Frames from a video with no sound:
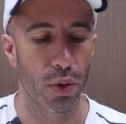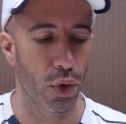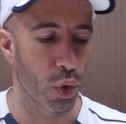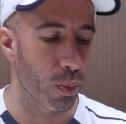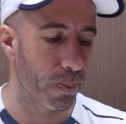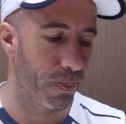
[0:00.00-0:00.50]

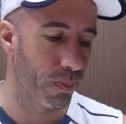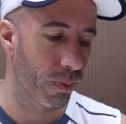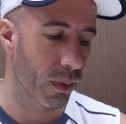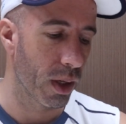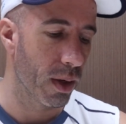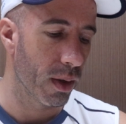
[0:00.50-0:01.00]
too.
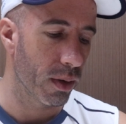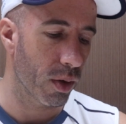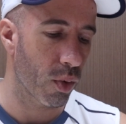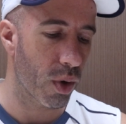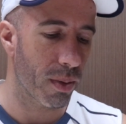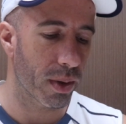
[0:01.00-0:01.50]
The
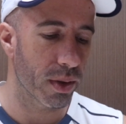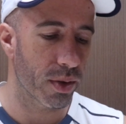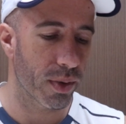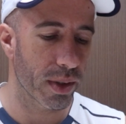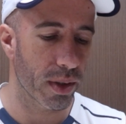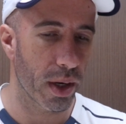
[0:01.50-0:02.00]
grammar
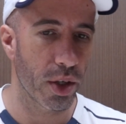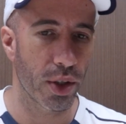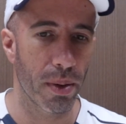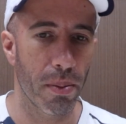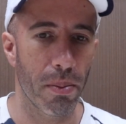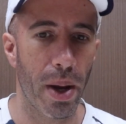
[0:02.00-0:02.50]

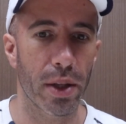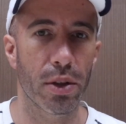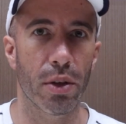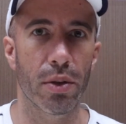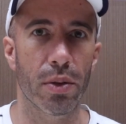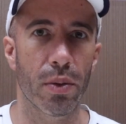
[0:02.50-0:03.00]
translation
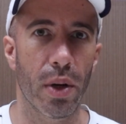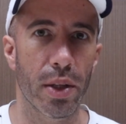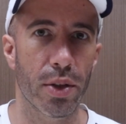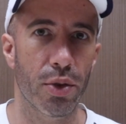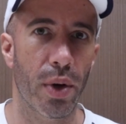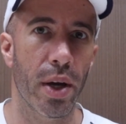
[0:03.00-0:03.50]
method.
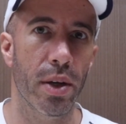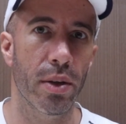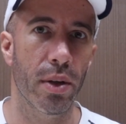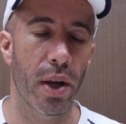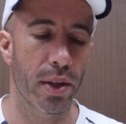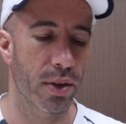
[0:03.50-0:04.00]

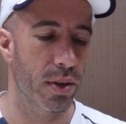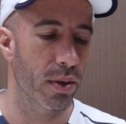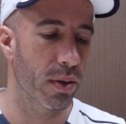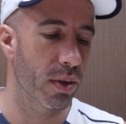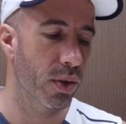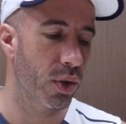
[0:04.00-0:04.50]
Let's
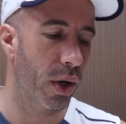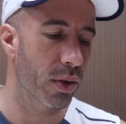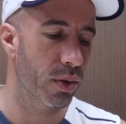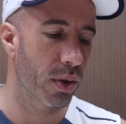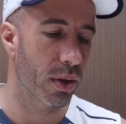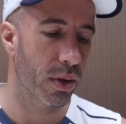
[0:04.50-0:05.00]

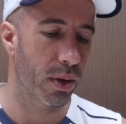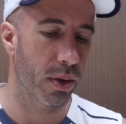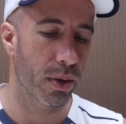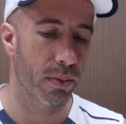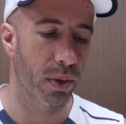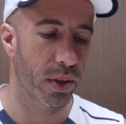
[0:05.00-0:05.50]
start
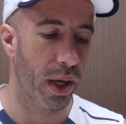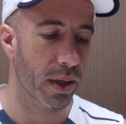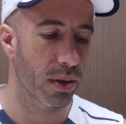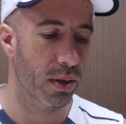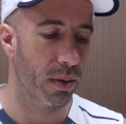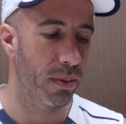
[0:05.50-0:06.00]
the
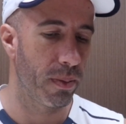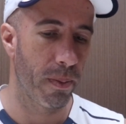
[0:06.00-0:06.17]
text.